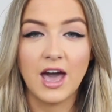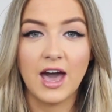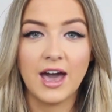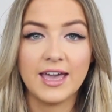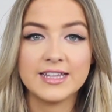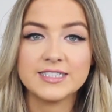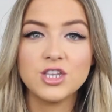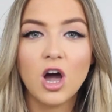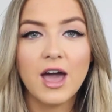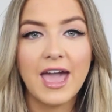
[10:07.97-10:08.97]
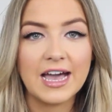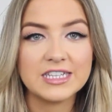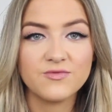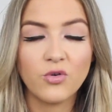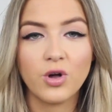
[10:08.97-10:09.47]
It's not
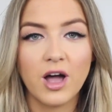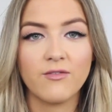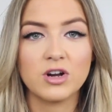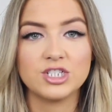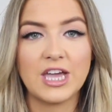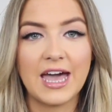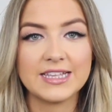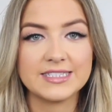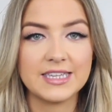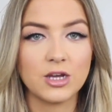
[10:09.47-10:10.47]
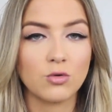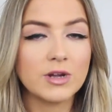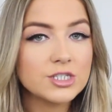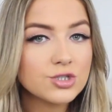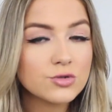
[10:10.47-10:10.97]
as full coverage as the
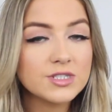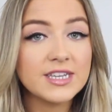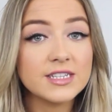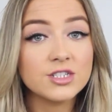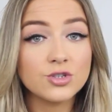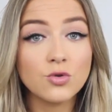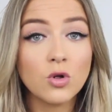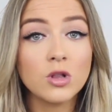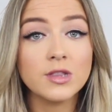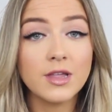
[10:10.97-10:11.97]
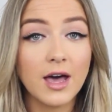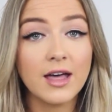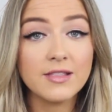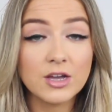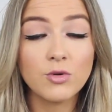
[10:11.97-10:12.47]
original Teint
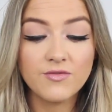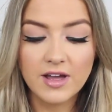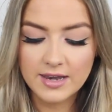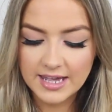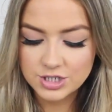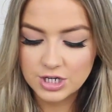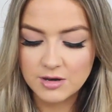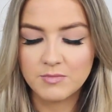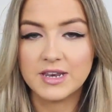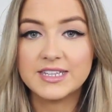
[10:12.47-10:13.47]
Idole liquid foundation,